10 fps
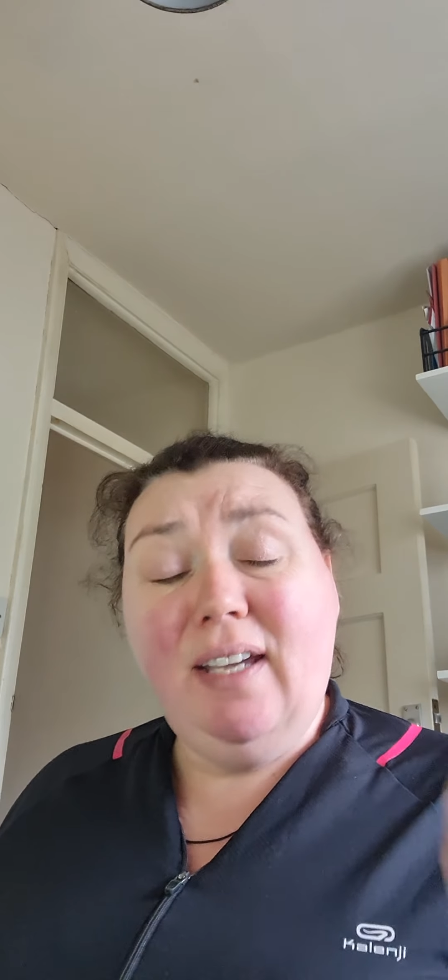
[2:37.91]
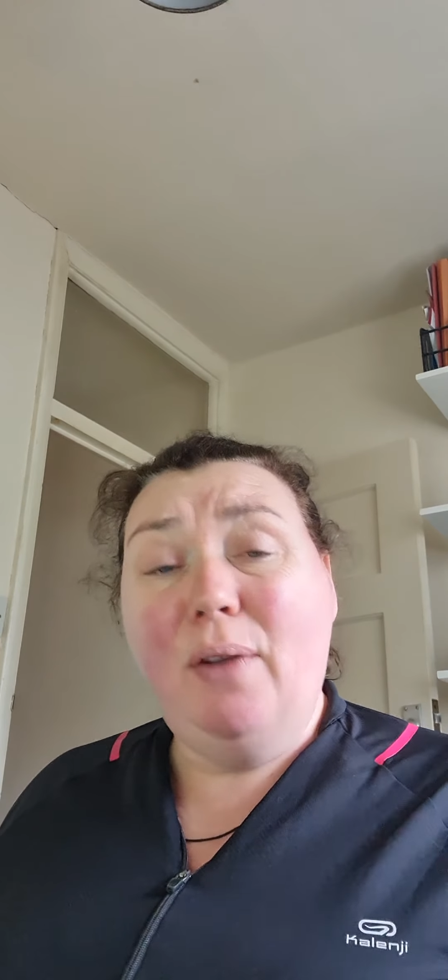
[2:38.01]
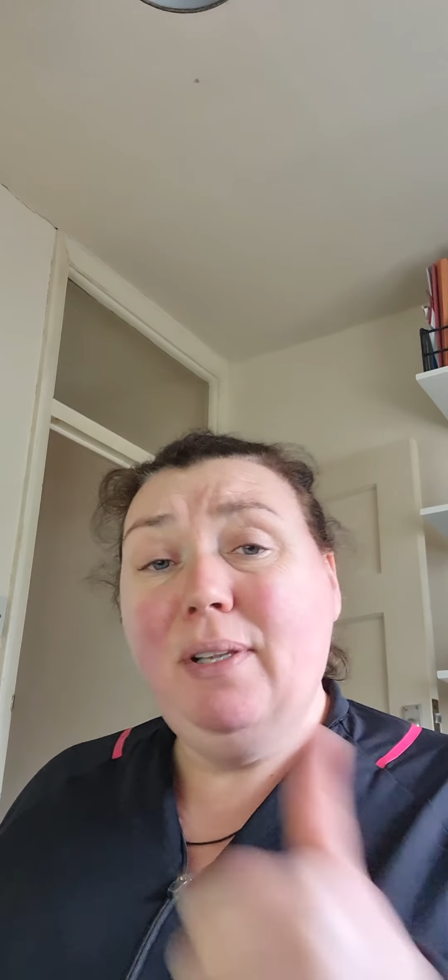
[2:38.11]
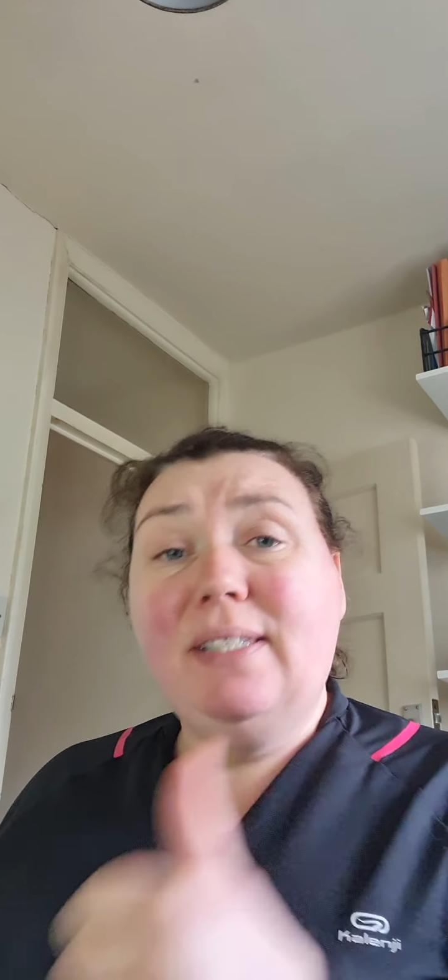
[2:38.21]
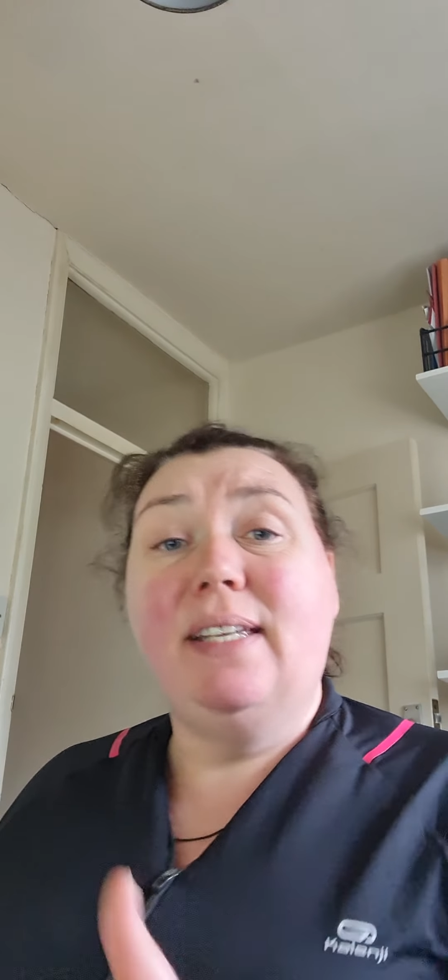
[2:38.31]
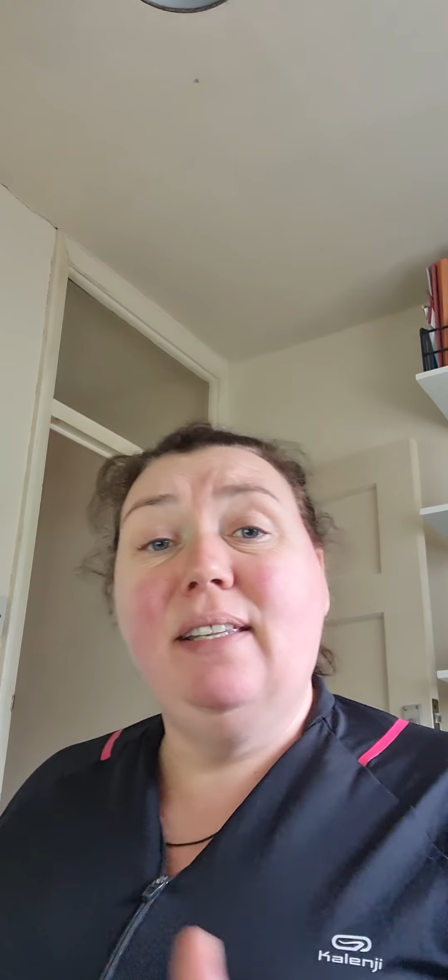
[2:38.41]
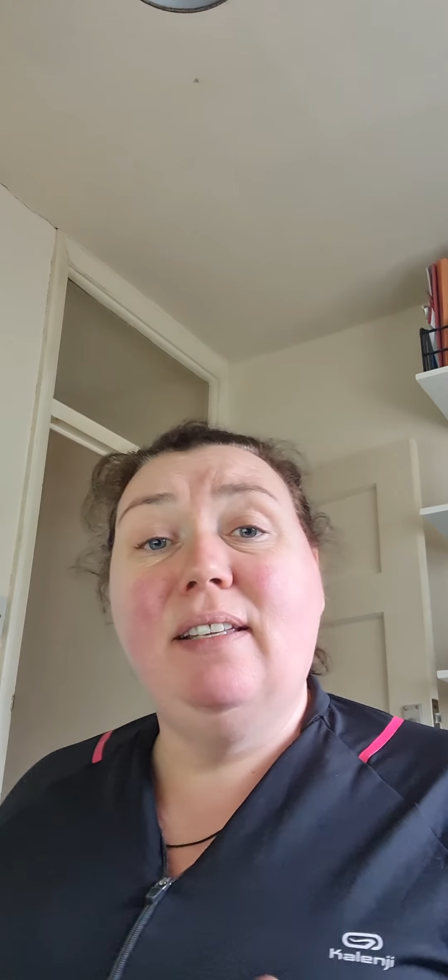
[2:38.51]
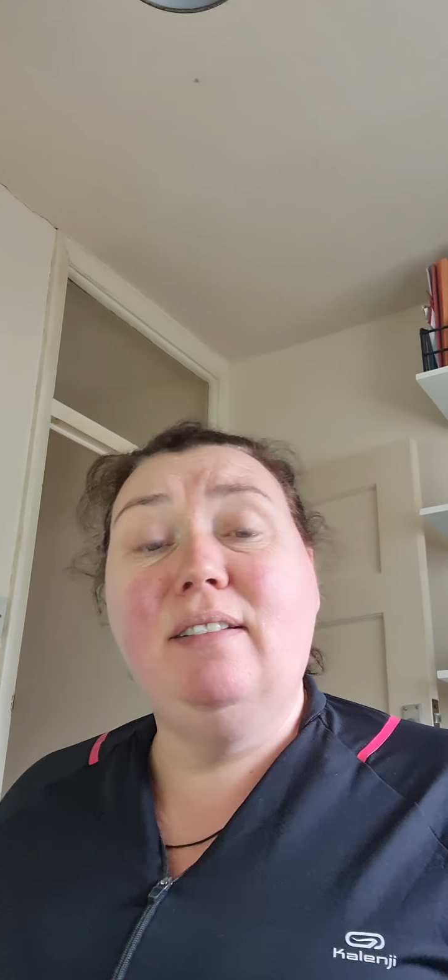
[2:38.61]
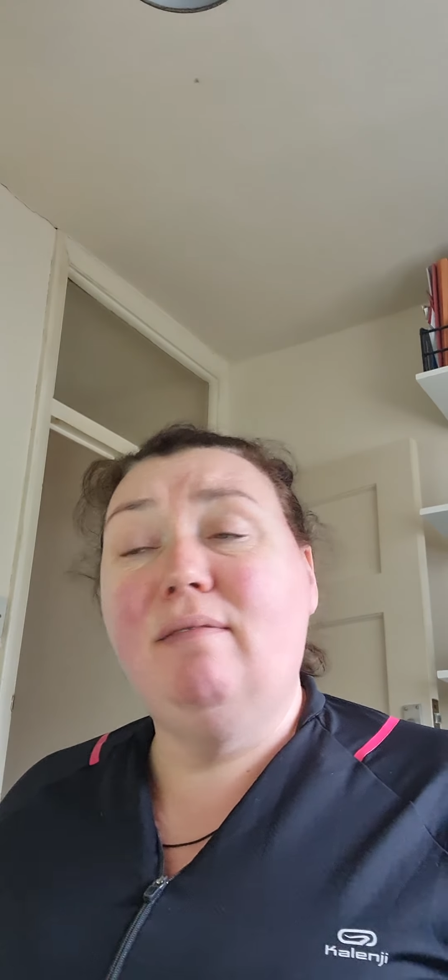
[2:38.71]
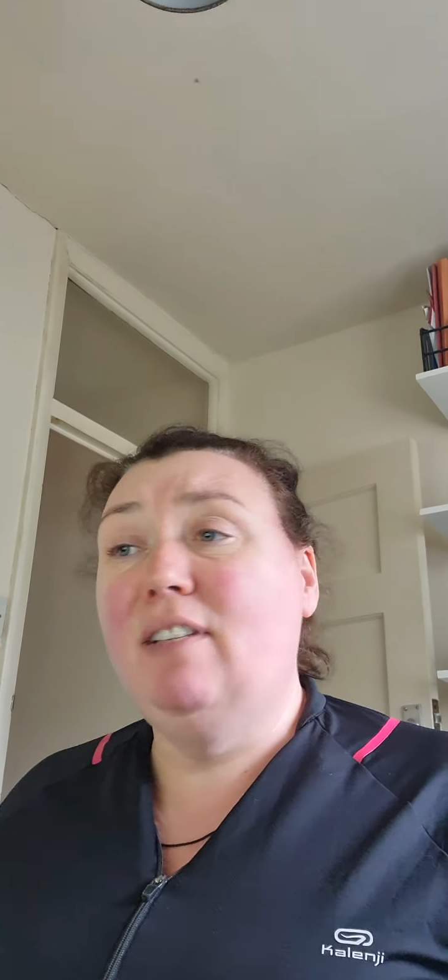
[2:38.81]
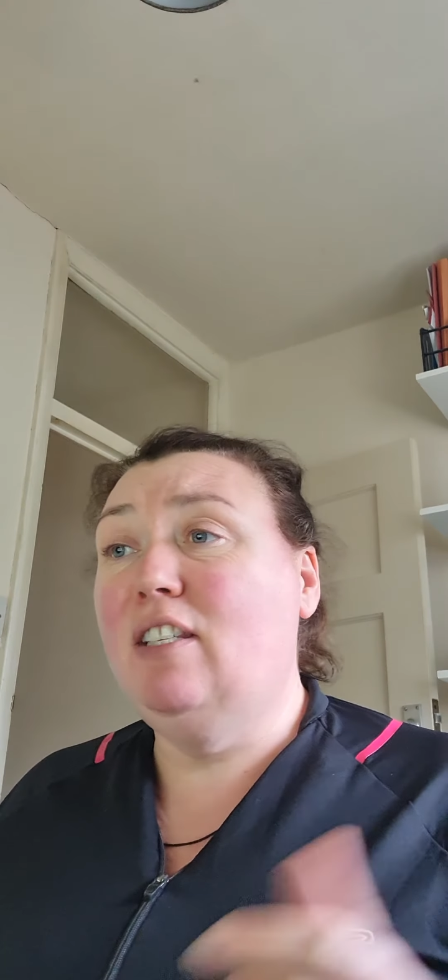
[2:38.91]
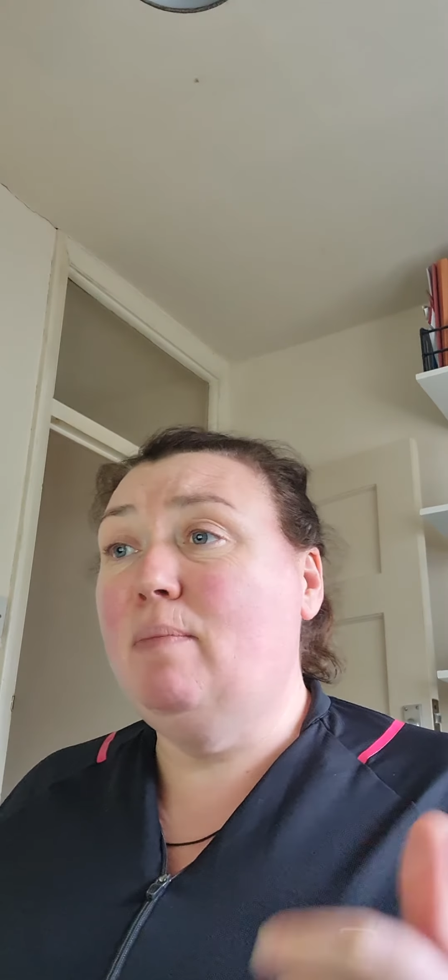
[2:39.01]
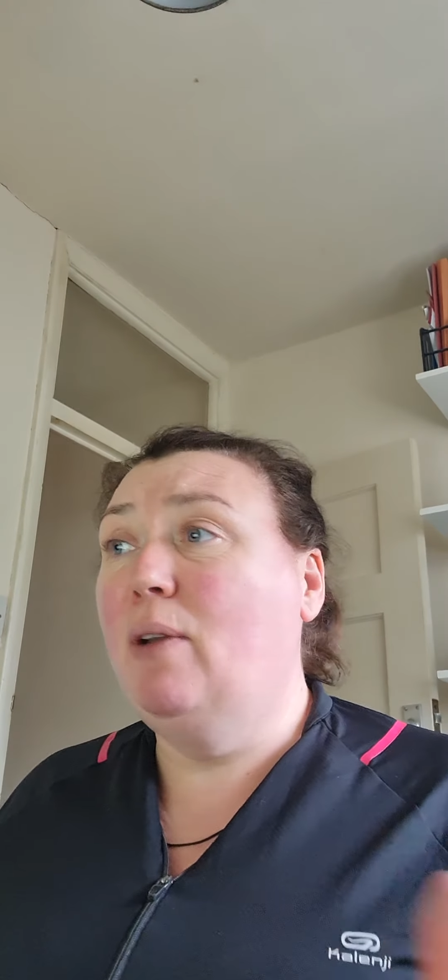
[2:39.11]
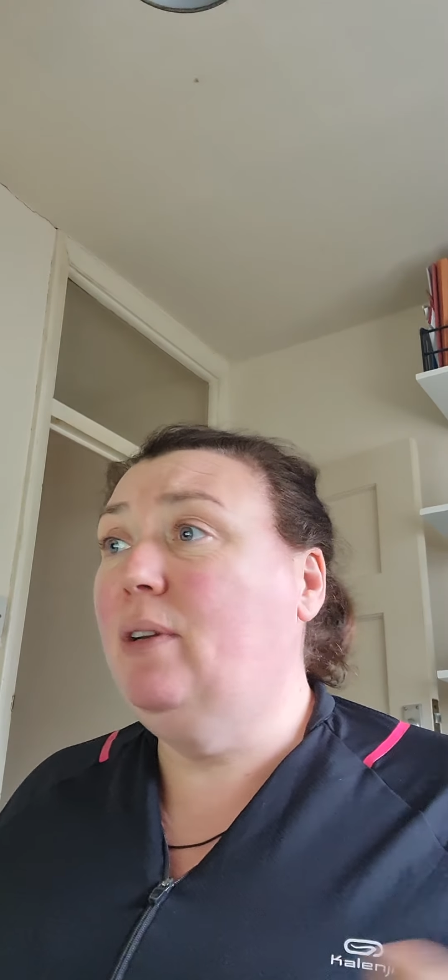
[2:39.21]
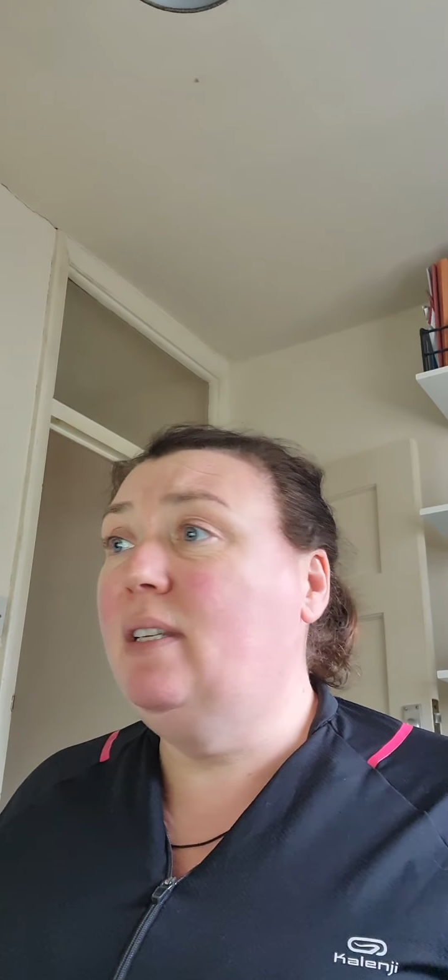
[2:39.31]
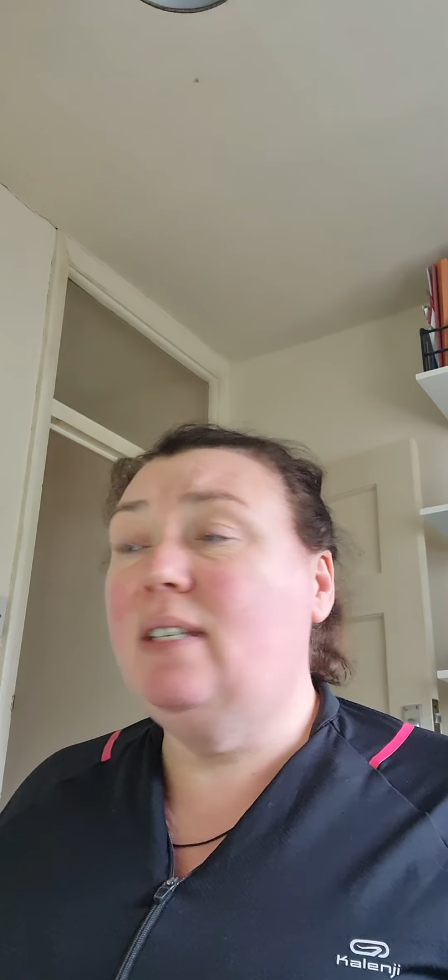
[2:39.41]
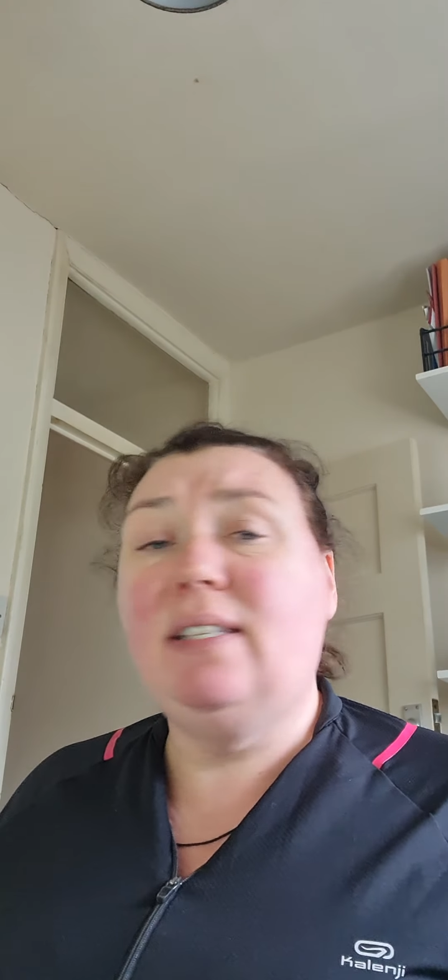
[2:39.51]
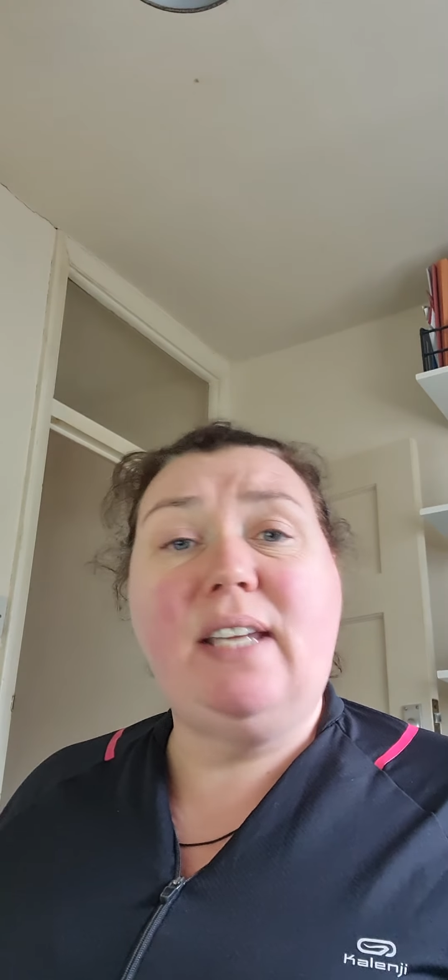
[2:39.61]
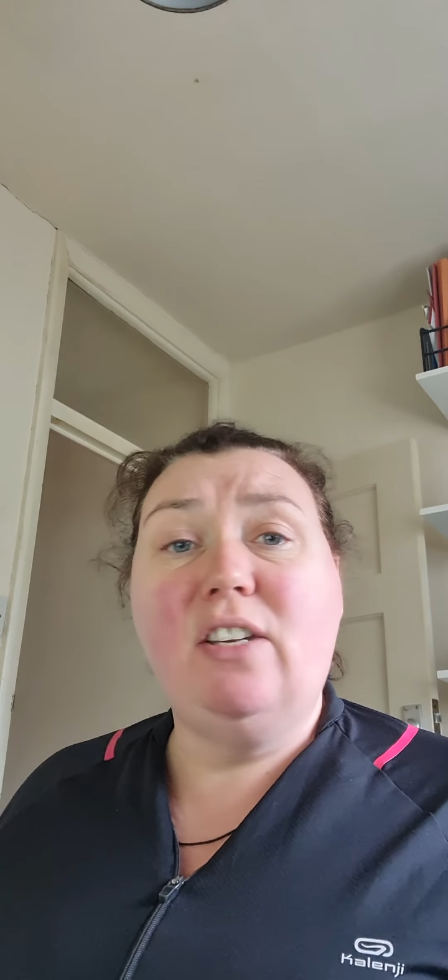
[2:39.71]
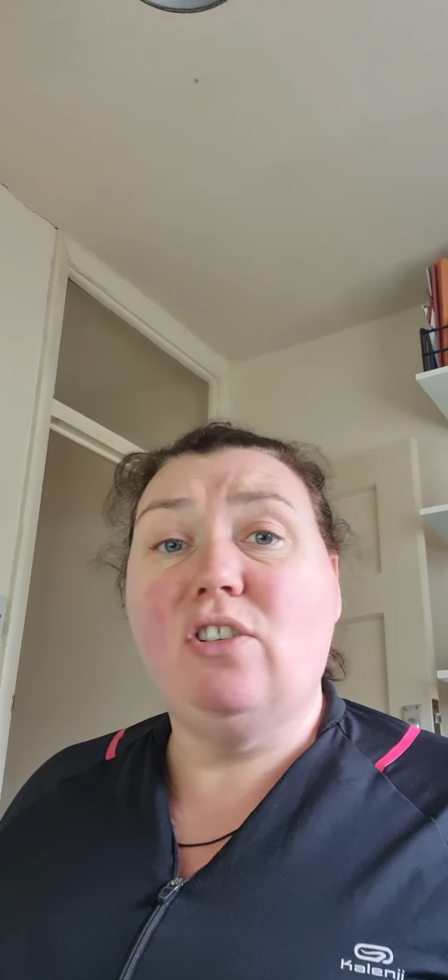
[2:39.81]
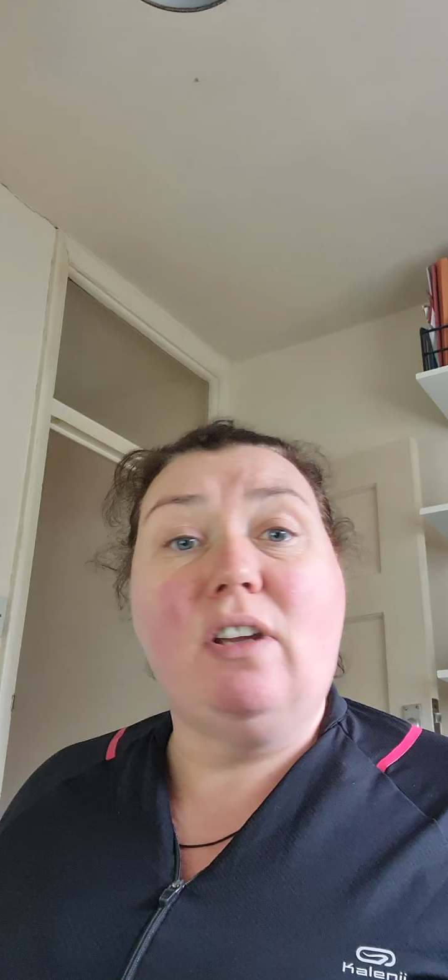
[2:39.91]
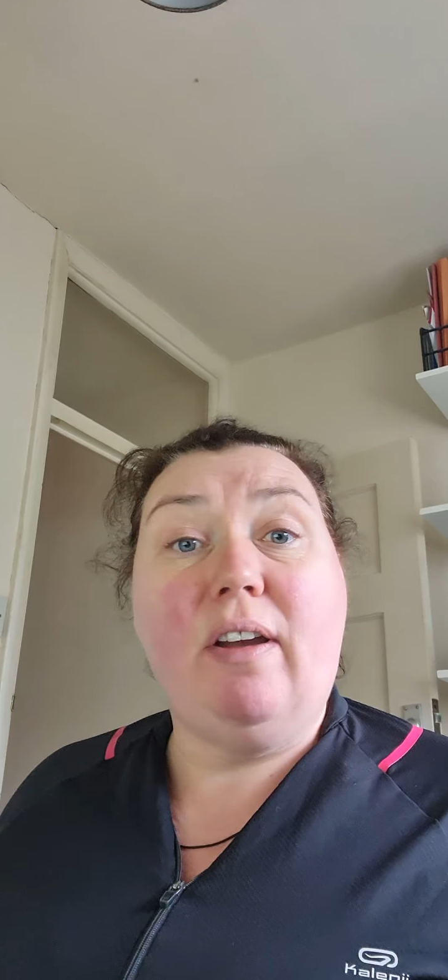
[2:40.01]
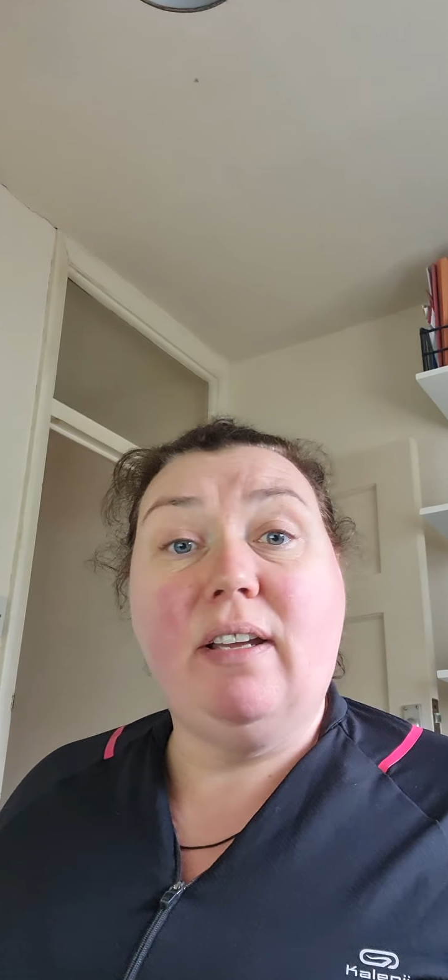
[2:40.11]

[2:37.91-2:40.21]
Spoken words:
go and see the smoking cessation guy,